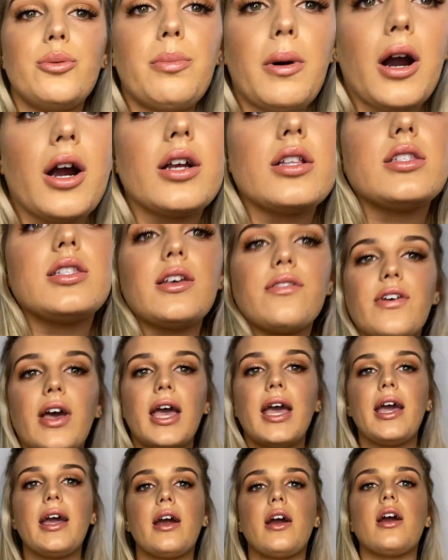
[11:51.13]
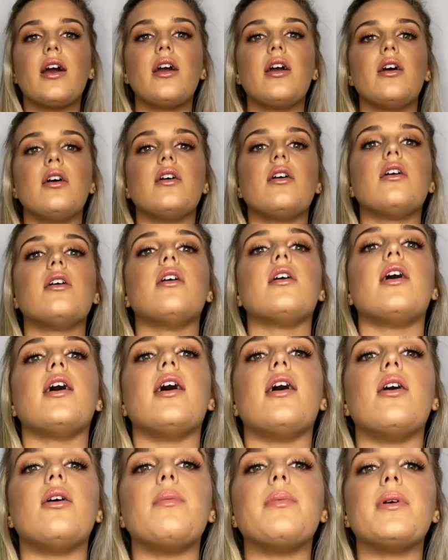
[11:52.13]
parts of hair.
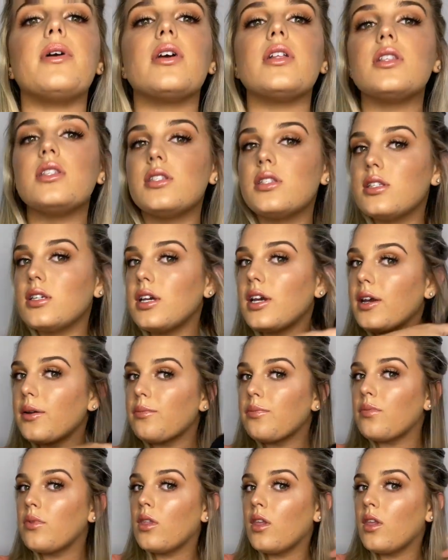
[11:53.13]
I hope you can see.